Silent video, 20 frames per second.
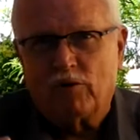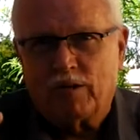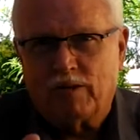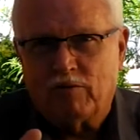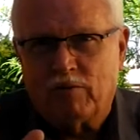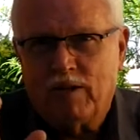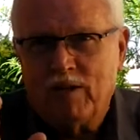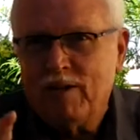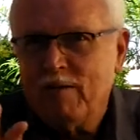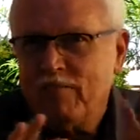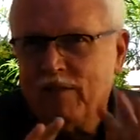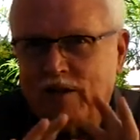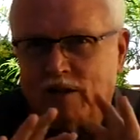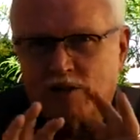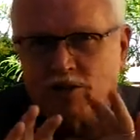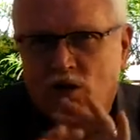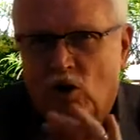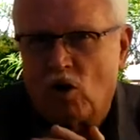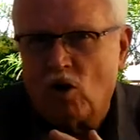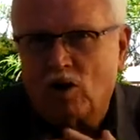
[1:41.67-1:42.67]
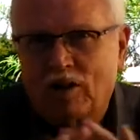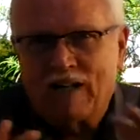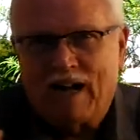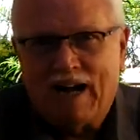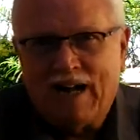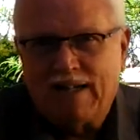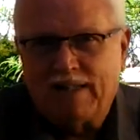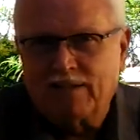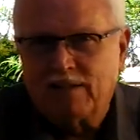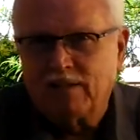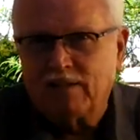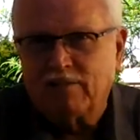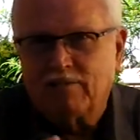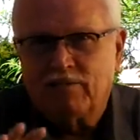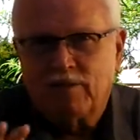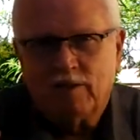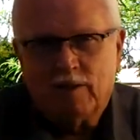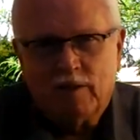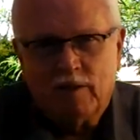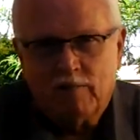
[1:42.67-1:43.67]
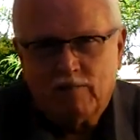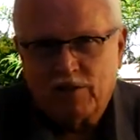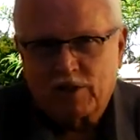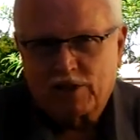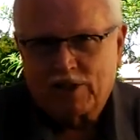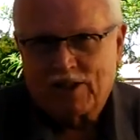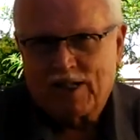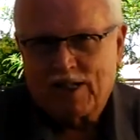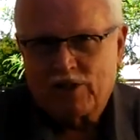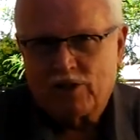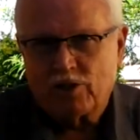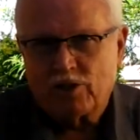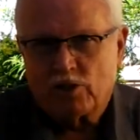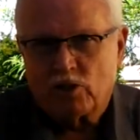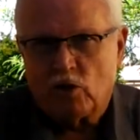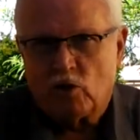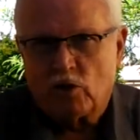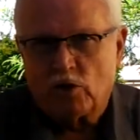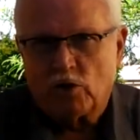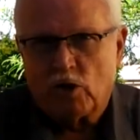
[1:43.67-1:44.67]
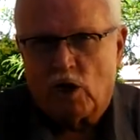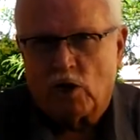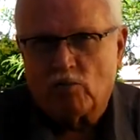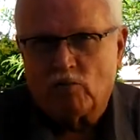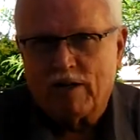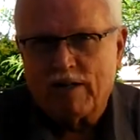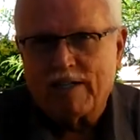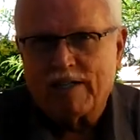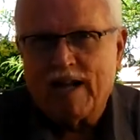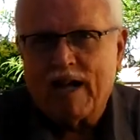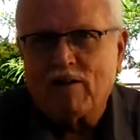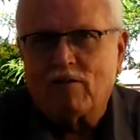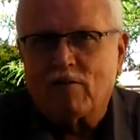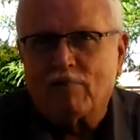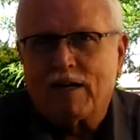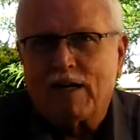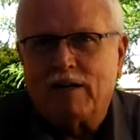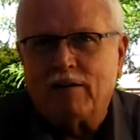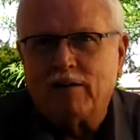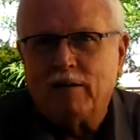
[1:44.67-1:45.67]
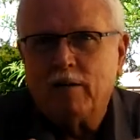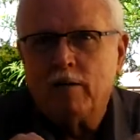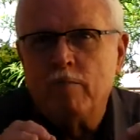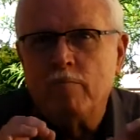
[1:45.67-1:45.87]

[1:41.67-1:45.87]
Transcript: And there's all kinds of discussions going on right now about